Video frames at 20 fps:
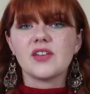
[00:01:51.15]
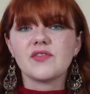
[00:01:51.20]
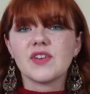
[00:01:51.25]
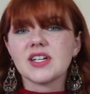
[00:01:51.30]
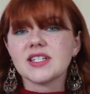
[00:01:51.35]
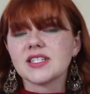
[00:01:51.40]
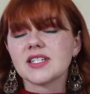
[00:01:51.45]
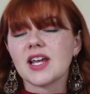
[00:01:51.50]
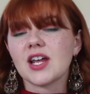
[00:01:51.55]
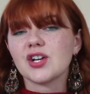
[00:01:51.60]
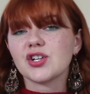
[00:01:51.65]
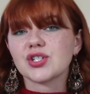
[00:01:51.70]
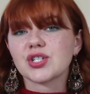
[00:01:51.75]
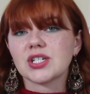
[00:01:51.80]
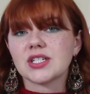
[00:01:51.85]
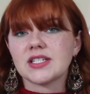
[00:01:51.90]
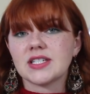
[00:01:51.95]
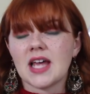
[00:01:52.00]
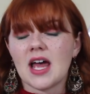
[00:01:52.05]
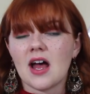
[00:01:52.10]
Investigators
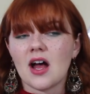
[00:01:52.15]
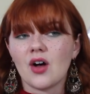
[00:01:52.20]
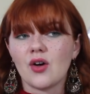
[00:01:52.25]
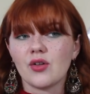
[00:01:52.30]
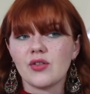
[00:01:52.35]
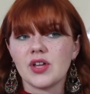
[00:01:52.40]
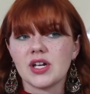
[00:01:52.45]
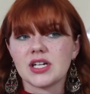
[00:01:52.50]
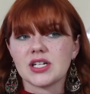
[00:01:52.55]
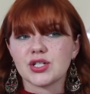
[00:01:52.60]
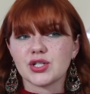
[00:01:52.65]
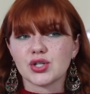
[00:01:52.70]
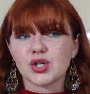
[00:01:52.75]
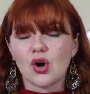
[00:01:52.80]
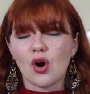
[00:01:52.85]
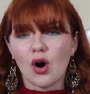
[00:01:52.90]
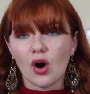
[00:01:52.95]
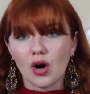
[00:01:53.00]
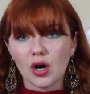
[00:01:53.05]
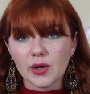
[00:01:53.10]
could tell that his
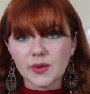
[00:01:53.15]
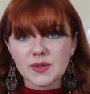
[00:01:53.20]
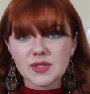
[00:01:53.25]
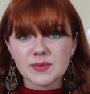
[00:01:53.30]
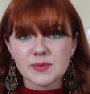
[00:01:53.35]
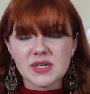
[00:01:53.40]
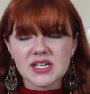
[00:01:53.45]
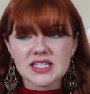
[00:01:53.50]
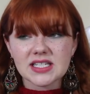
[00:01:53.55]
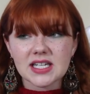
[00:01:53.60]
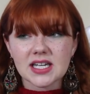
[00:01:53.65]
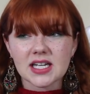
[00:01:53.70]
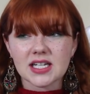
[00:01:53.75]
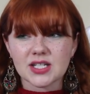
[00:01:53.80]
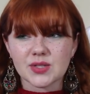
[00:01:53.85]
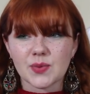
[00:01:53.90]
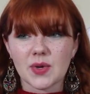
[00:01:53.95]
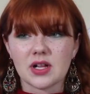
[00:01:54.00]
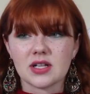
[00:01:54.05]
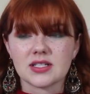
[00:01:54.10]
car was missing
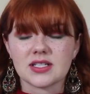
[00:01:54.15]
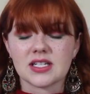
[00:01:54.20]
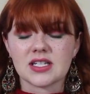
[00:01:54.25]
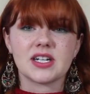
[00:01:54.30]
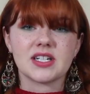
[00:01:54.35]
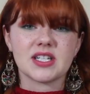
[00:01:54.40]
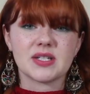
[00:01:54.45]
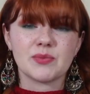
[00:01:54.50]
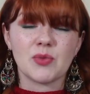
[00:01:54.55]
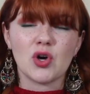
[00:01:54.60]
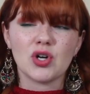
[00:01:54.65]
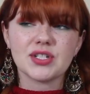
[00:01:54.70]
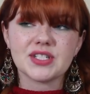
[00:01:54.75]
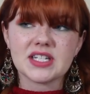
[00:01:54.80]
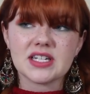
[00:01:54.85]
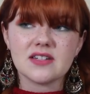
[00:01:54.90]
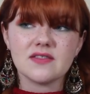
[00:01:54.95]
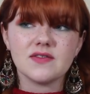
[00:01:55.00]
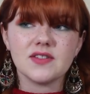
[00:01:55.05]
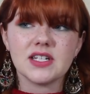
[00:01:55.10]
as well as in a small
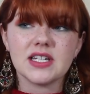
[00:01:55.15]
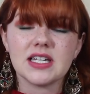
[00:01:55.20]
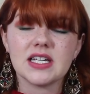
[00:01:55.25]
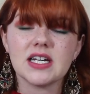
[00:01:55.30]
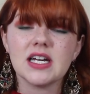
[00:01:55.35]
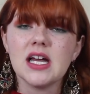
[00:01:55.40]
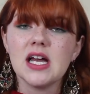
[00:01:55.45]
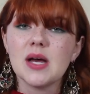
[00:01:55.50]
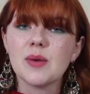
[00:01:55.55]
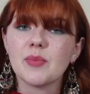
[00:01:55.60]
TV,